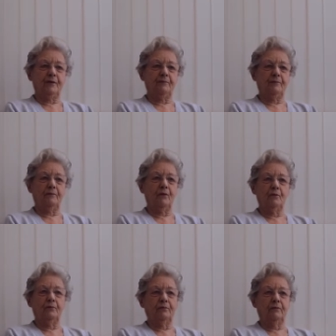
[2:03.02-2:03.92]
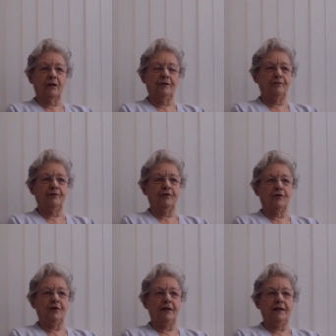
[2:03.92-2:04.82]
um, what life we've
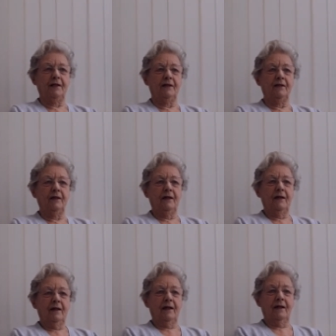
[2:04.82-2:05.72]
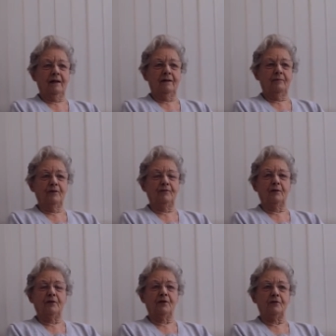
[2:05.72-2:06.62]
got here. Mm. Um, we've
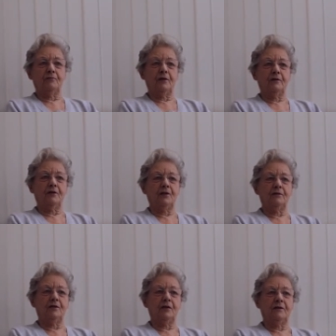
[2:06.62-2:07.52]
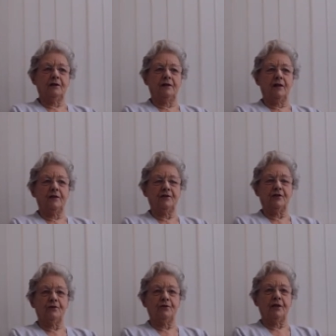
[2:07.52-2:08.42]
to Tony and I are
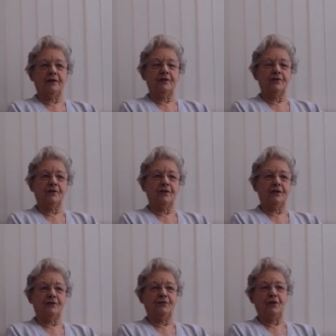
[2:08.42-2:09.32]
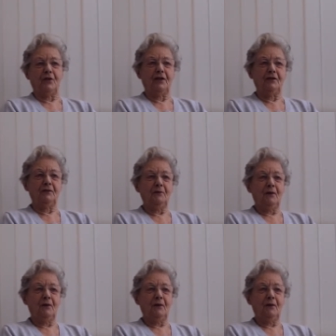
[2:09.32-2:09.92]
still together, so that's fine.